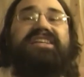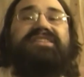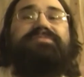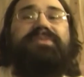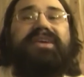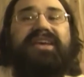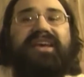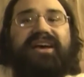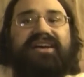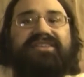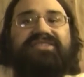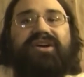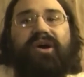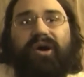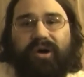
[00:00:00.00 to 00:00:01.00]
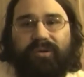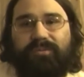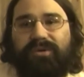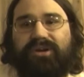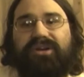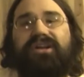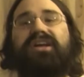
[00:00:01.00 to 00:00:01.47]
Is because
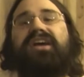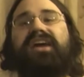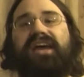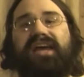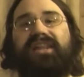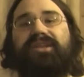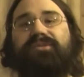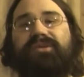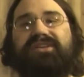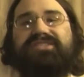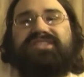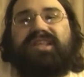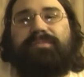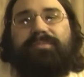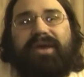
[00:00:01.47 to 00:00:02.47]
Homer and the rest